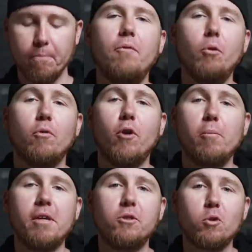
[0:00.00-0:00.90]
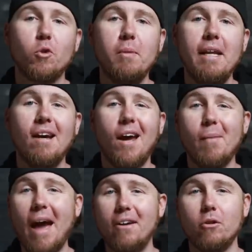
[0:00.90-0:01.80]
If you want to follow me on social media,
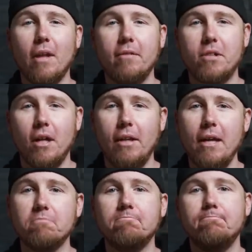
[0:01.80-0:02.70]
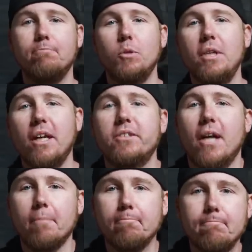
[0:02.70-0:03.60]
I'm at Dirt Lifestyle Nate. We'll see you next
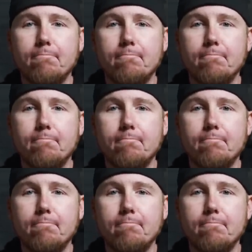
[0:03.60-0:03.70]
time.